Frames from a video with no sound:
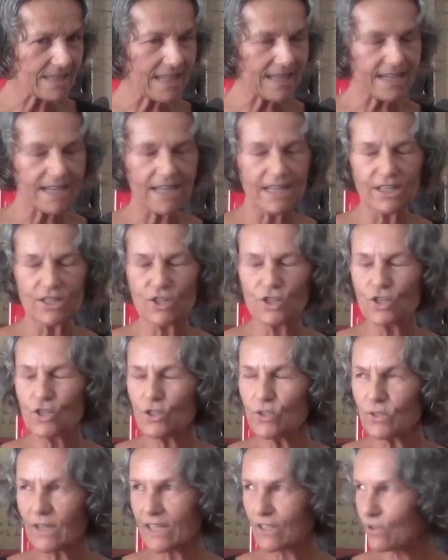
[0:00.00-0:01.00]
like I
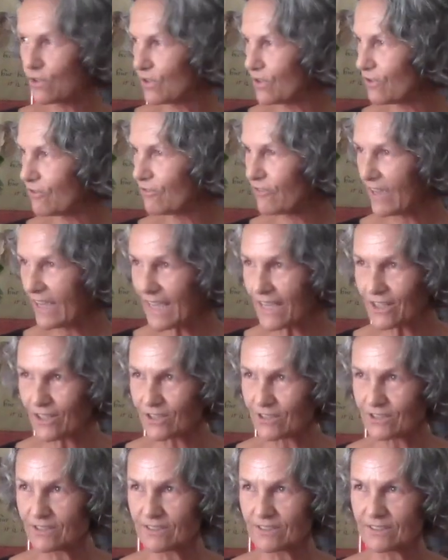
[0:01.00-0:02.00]
knew I couldn't
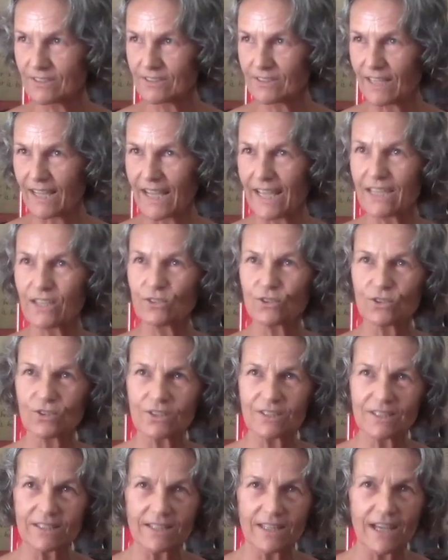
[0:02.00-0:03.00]
fail. I
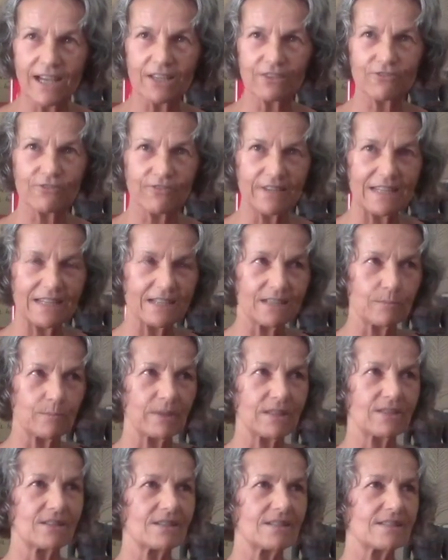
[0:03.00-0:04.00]
could not fail
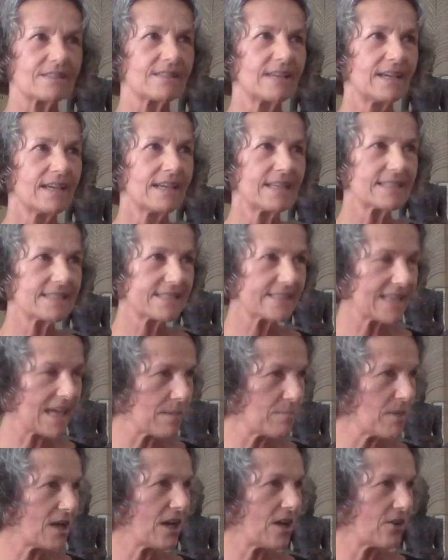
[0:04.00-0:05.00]
because
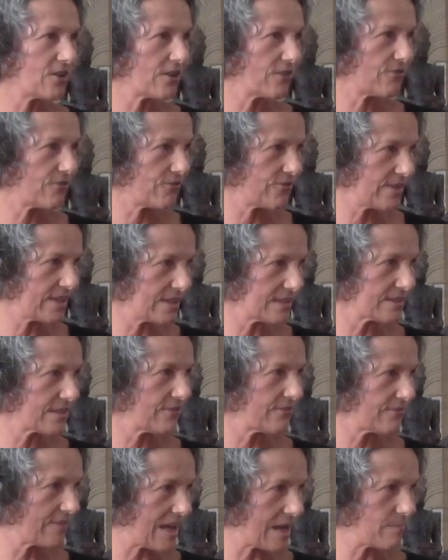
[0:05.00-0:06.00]
somehow the field, the
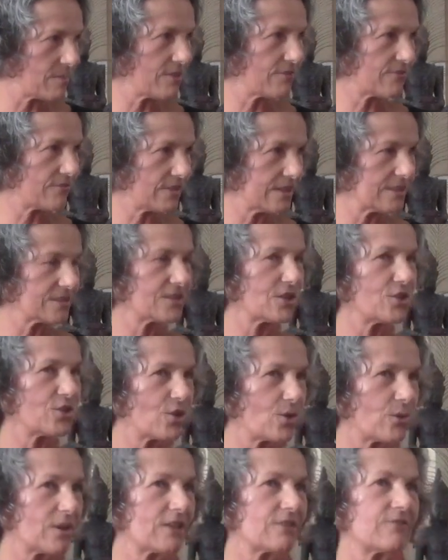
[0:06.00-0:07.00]
family field, the
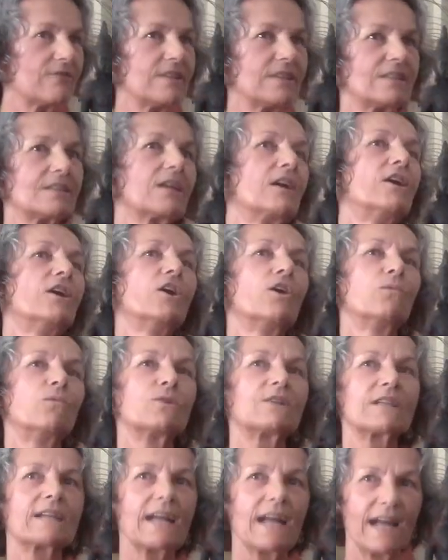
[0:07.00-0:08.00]
knowing field
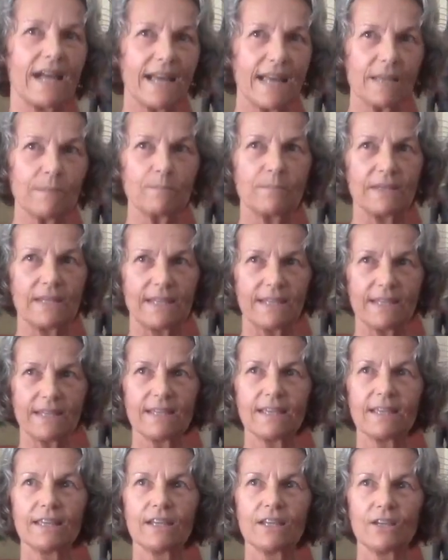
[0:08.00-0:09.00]
would guide me
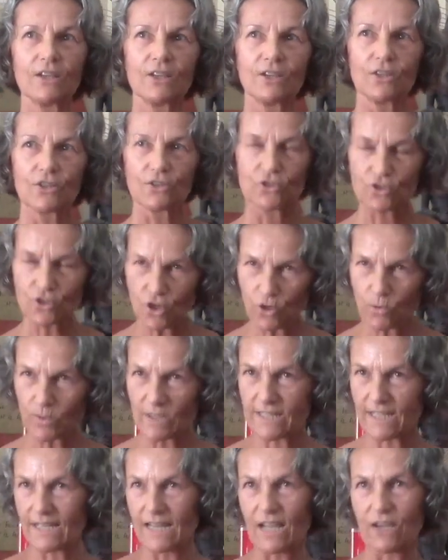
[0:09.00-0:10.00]

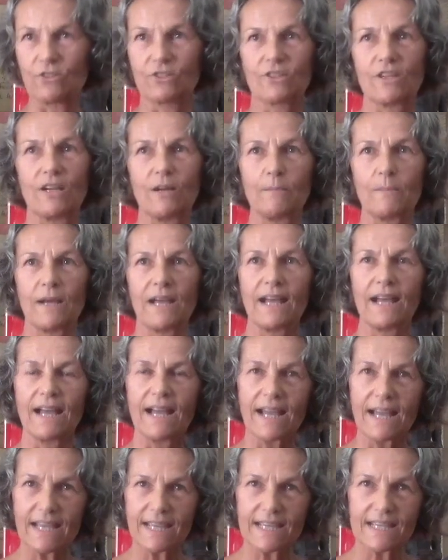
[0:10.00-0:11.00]
towards an outcome.
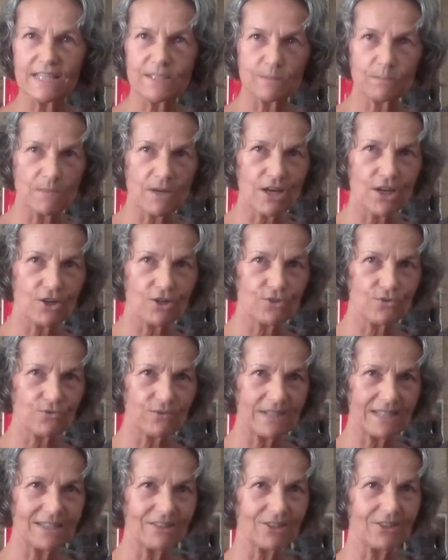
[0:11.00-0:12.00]
I, as Margot
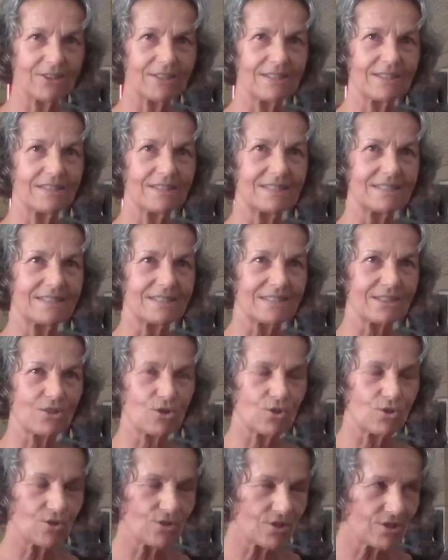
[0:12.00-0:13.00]
Ridler,
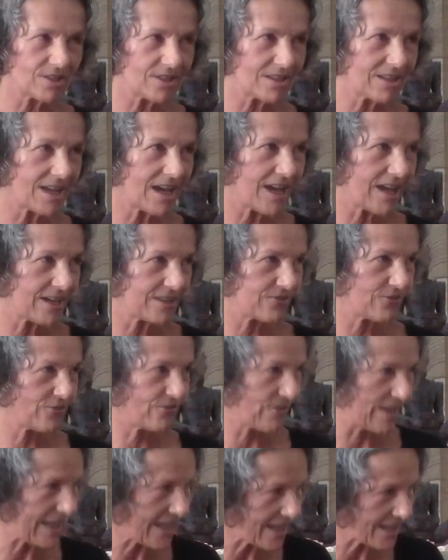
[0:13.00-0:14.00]
could not
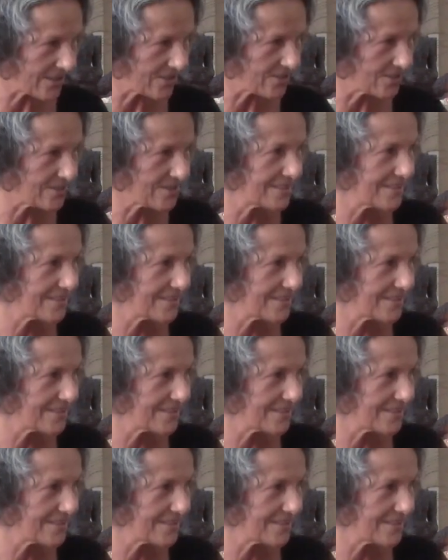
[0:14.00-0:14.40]
fail